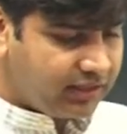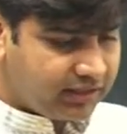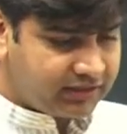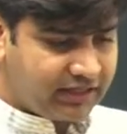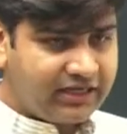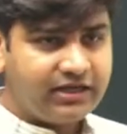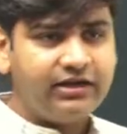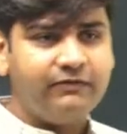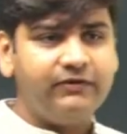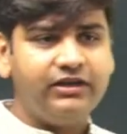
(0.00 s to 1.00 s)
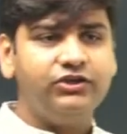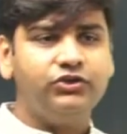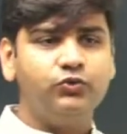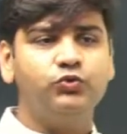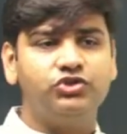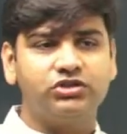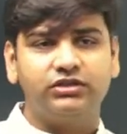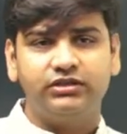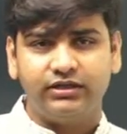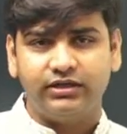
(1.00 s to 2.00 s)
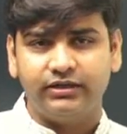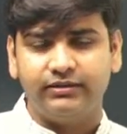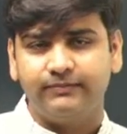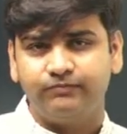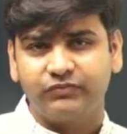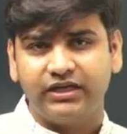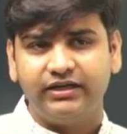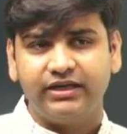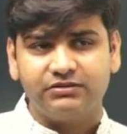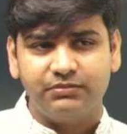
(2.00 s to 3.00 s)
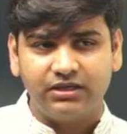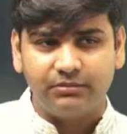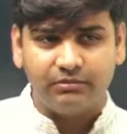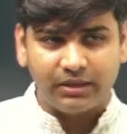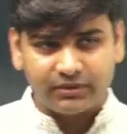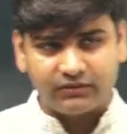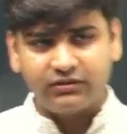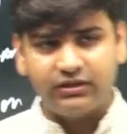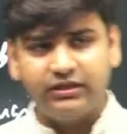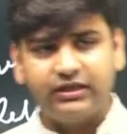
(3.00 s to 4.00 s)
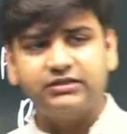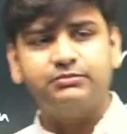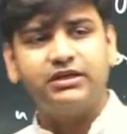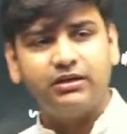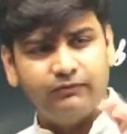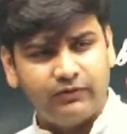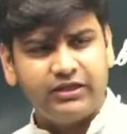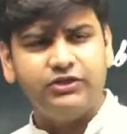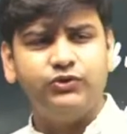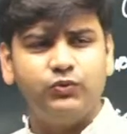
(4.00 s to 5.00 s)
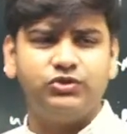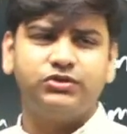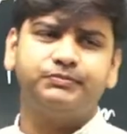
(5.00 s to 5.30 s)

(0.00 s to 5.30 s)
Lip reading: taken a very huge turn. It has become mammoth. It has become very huge.